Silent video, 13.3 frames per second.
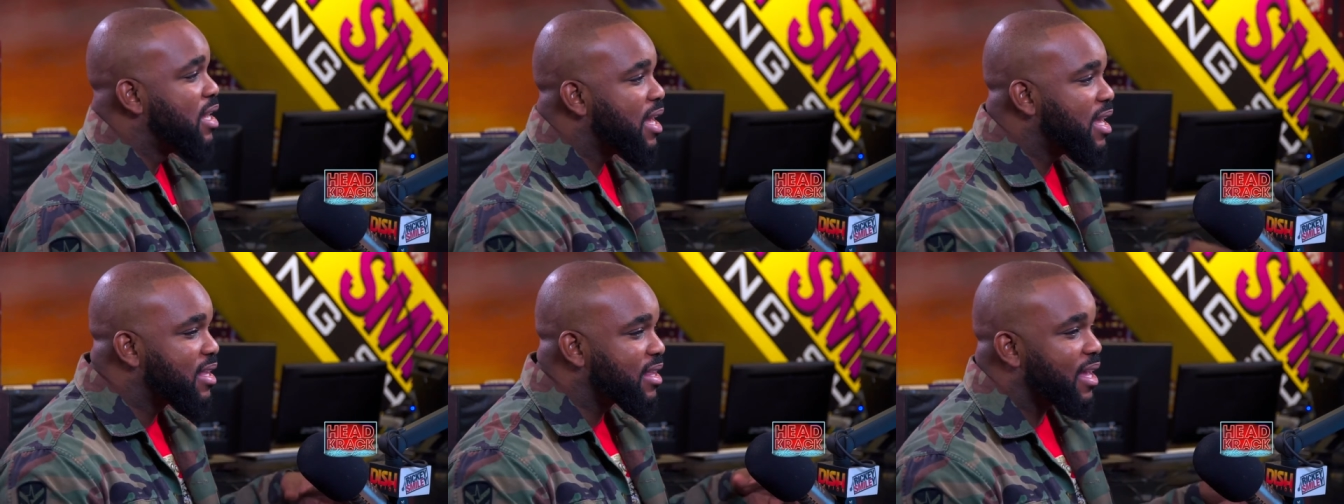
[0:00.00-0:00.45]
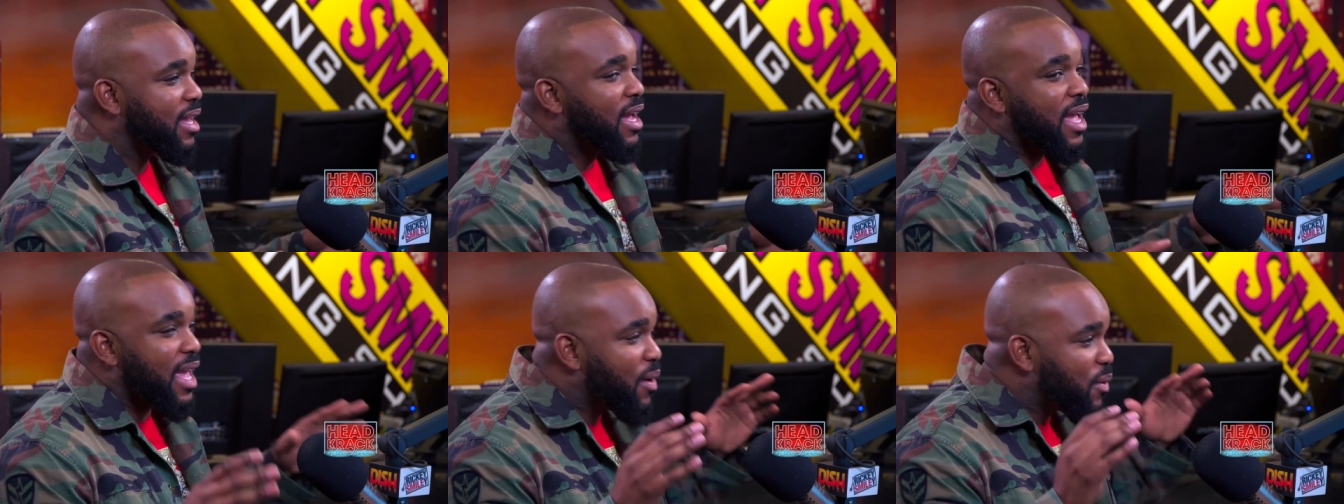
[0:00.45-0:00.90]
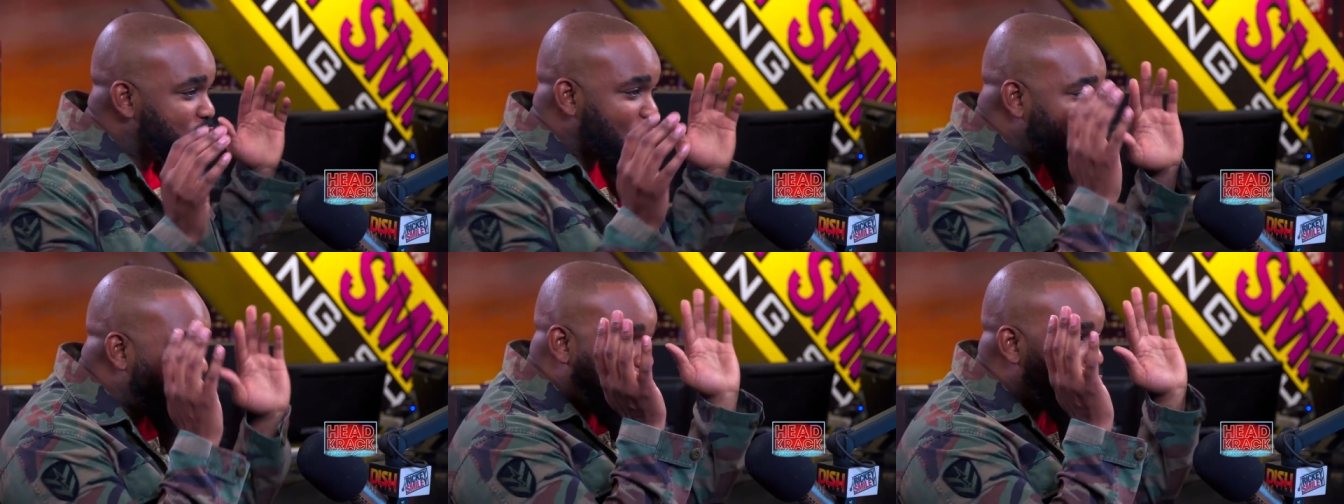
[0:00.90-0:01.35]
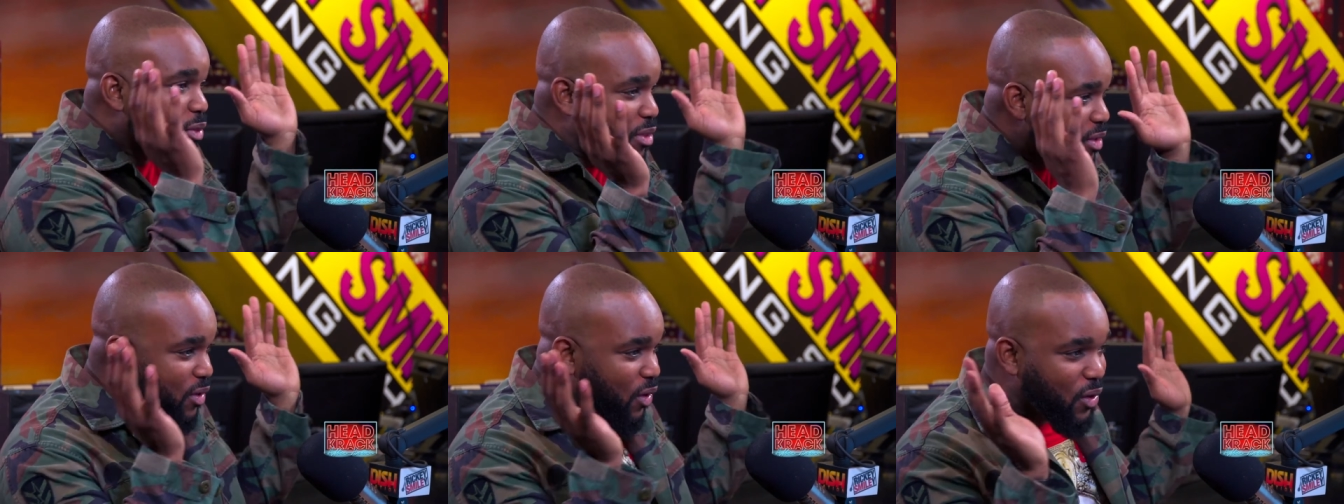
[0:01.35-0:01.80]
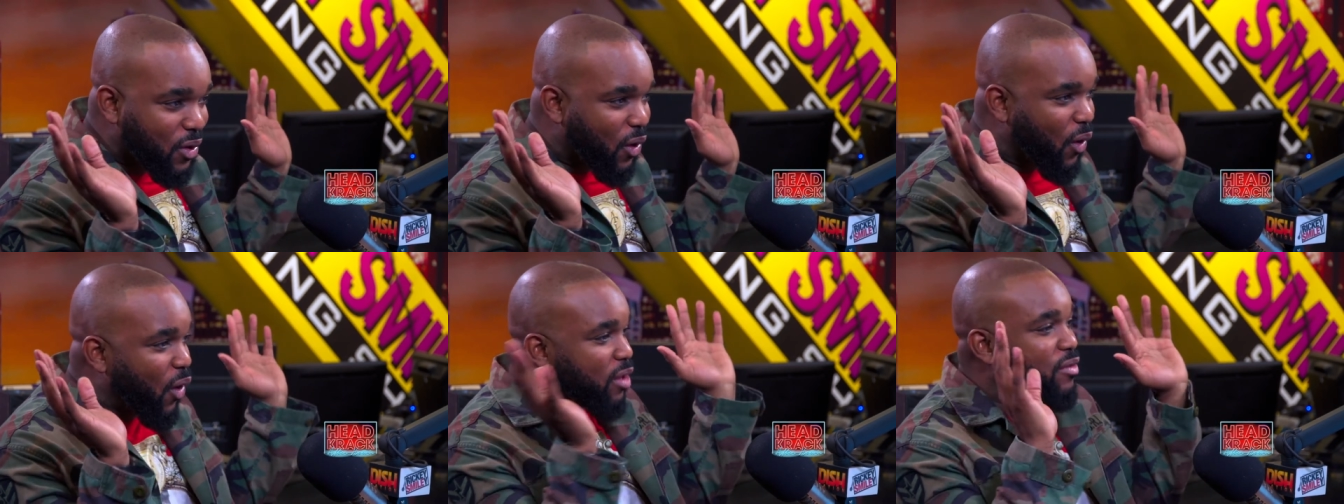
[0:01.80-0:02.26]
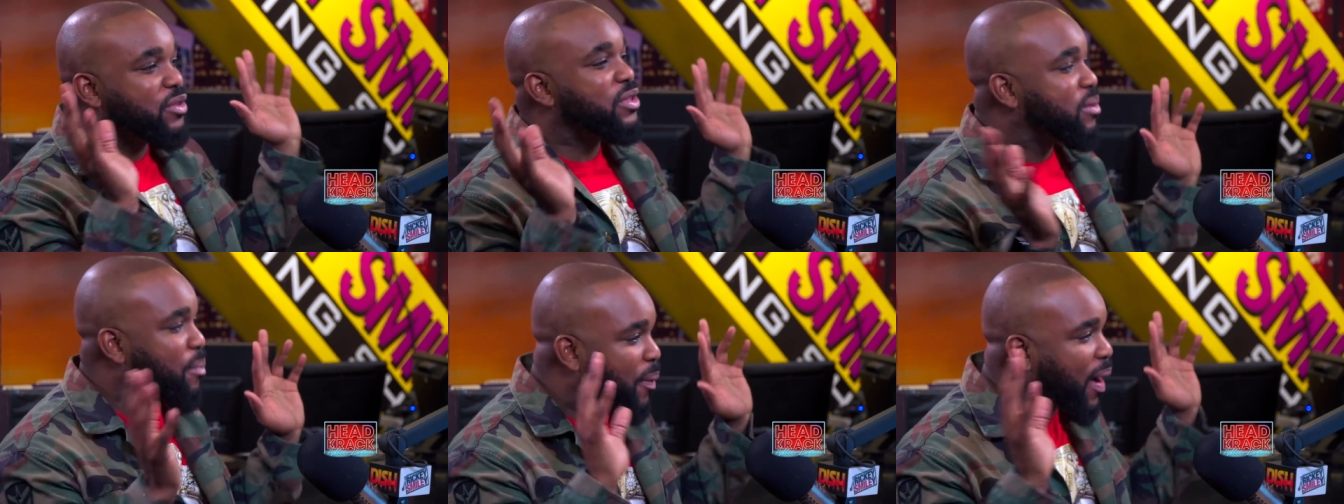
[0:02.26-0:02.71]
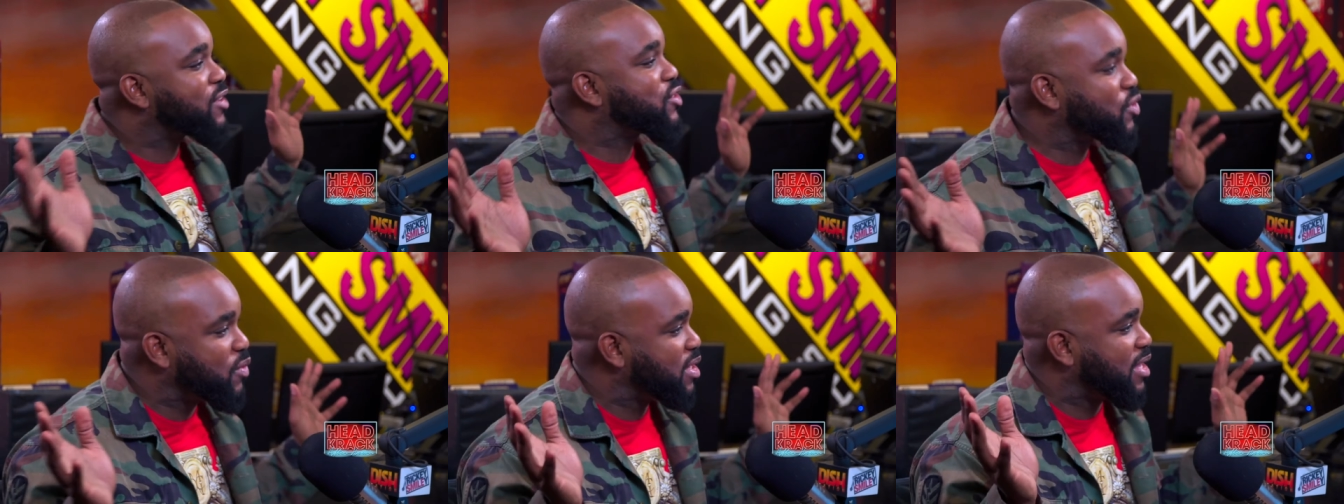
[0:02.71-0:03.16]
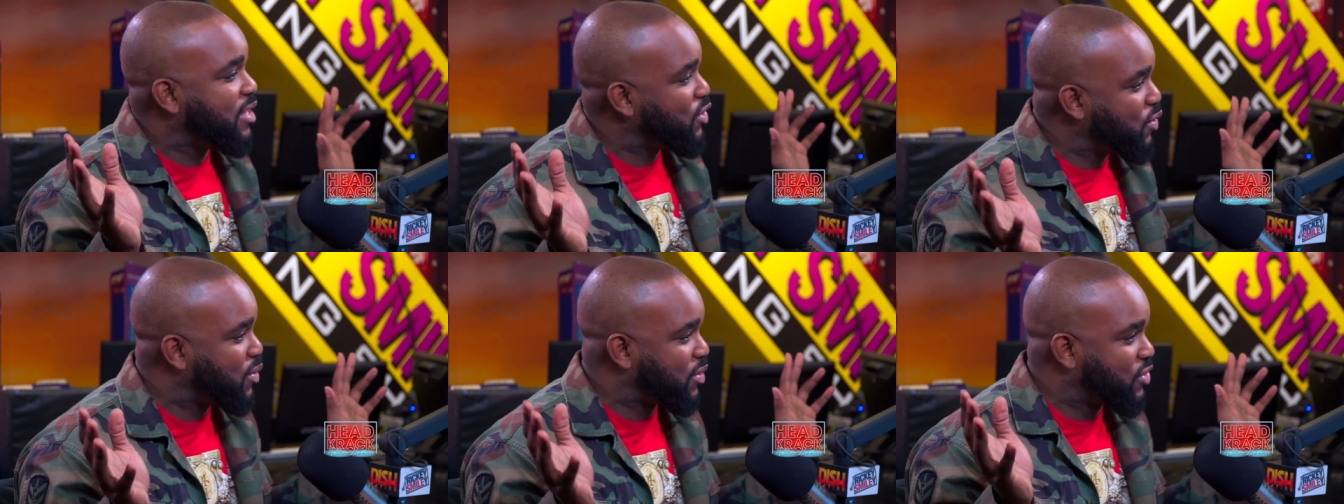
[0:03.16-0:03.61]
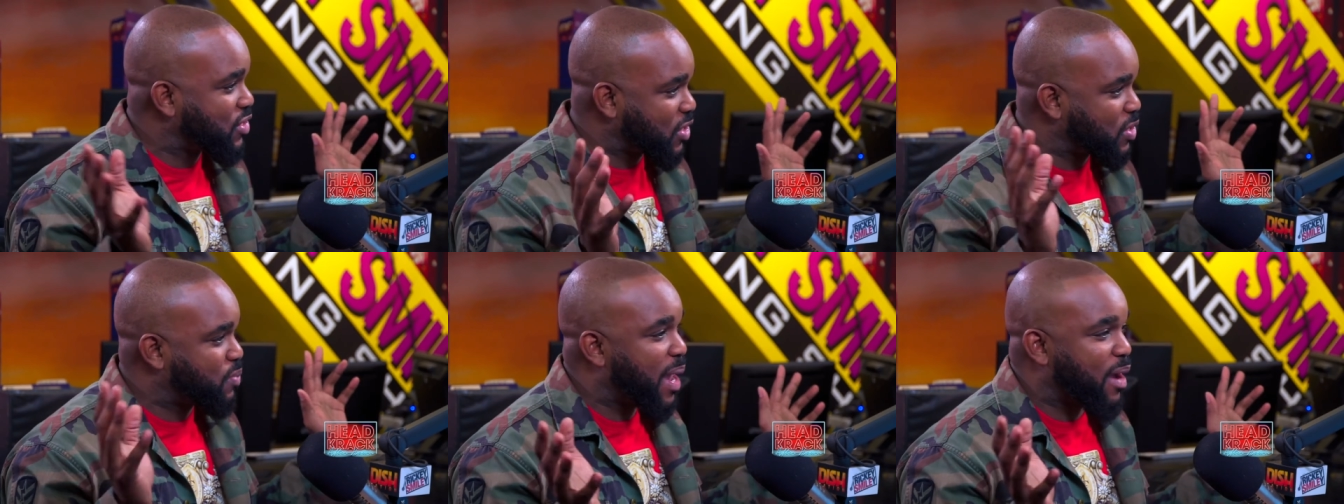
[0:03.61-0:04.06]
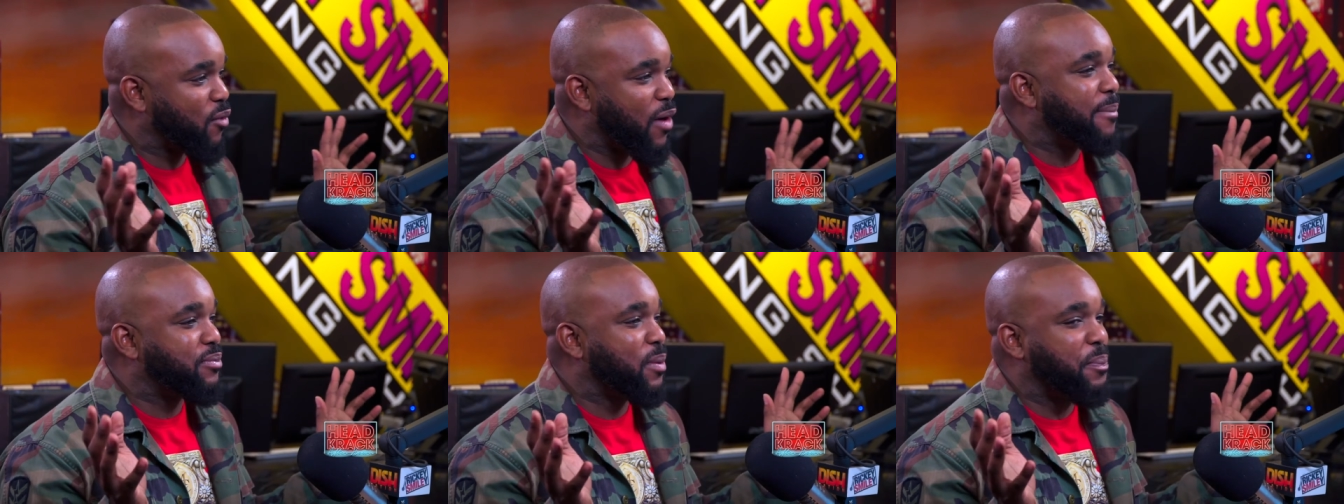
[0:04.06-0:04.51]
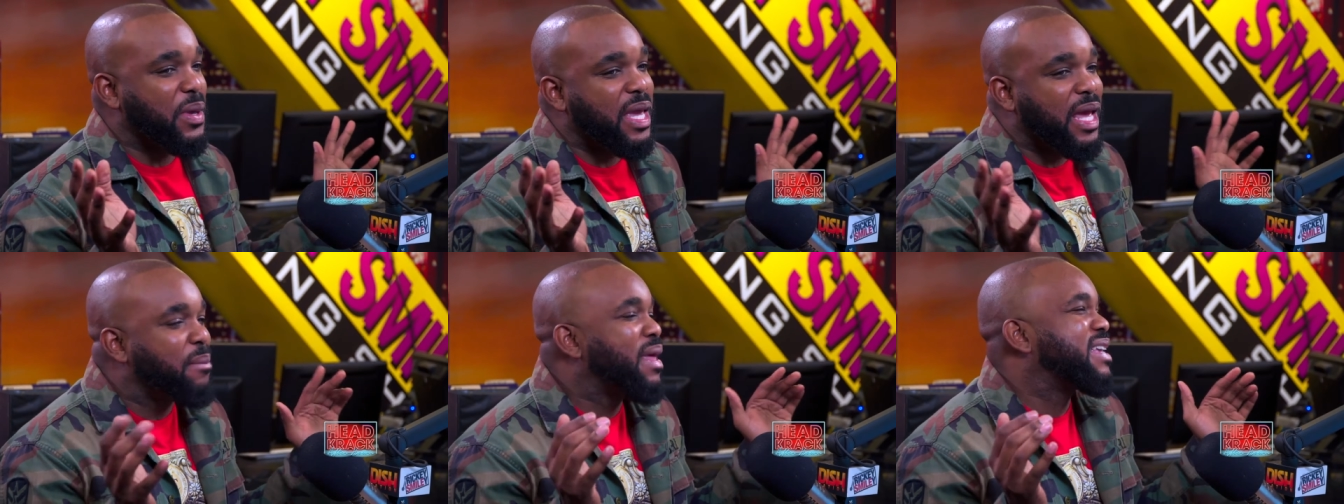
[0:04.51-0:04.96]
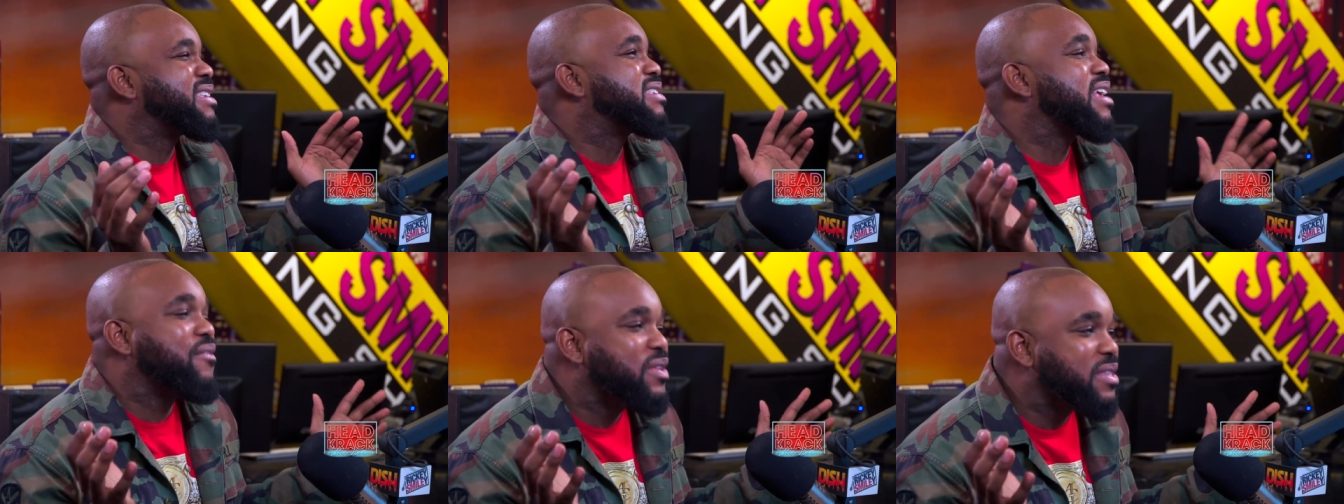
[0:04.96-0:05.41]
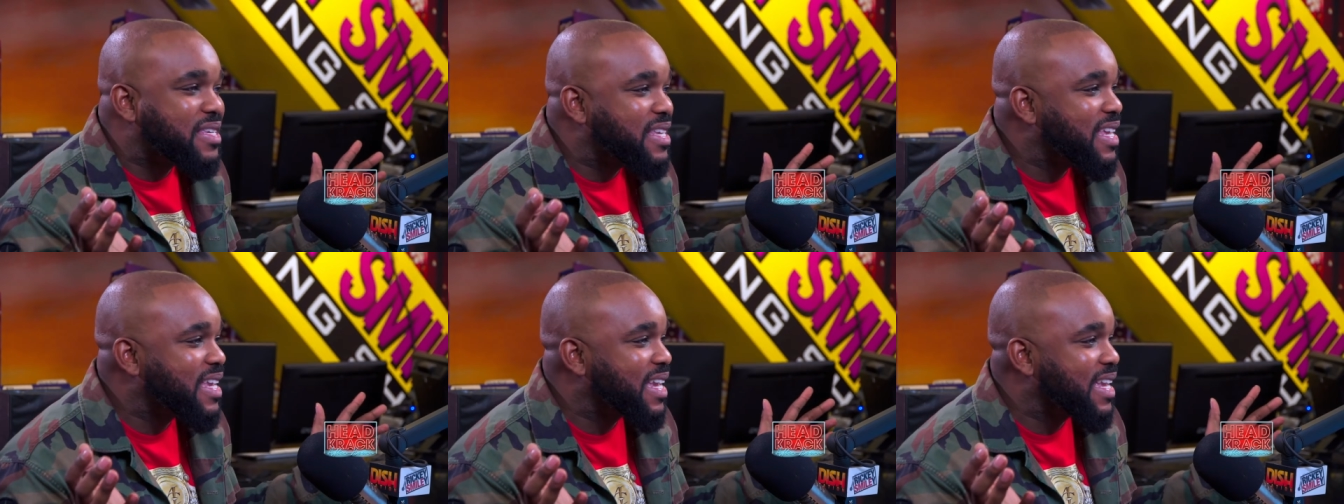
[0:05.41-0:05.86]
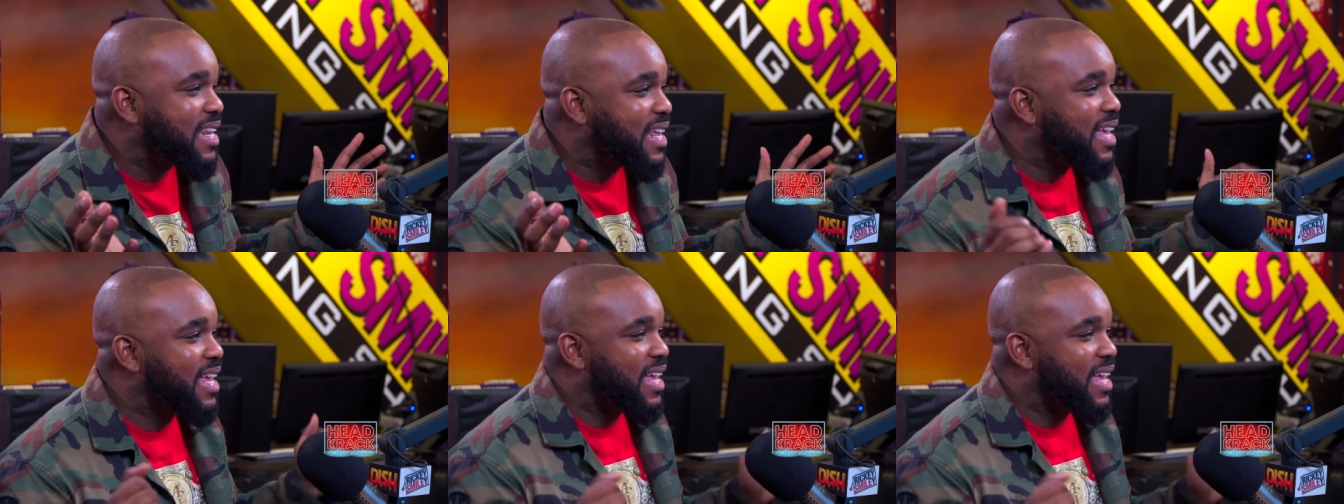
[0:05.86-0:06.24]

It's like, it was all, the, all of the debauchery that you would just it, expect rap to be. I'm like seventeen.